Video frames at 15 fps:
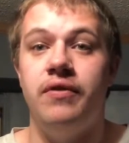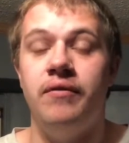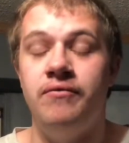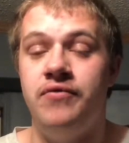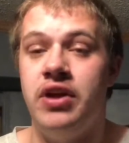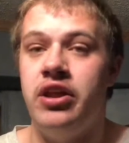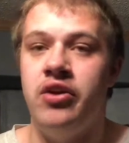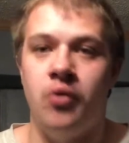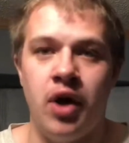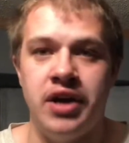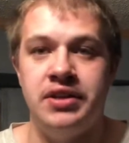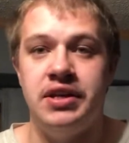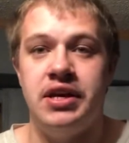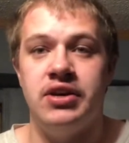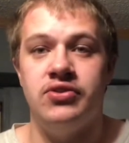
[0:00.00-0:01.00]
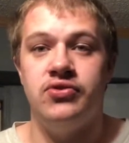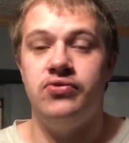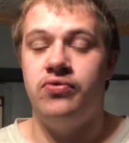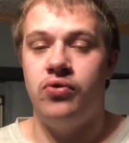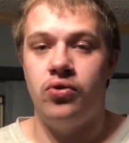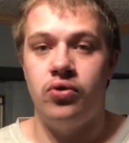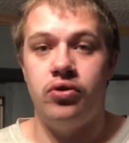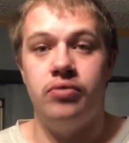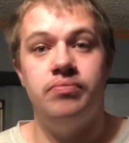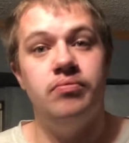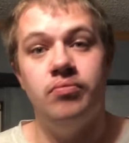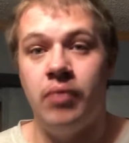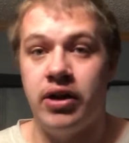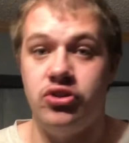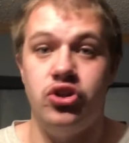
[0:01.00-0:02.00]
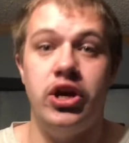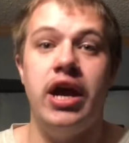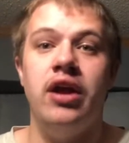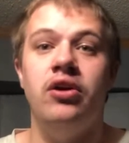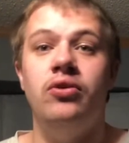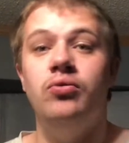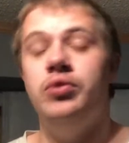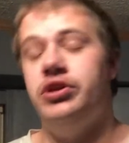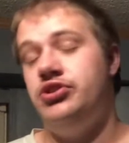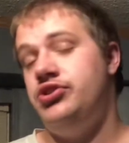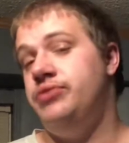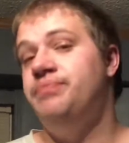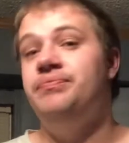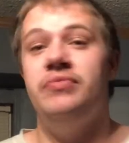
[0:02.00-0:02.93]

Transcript: video ideas for my channel, which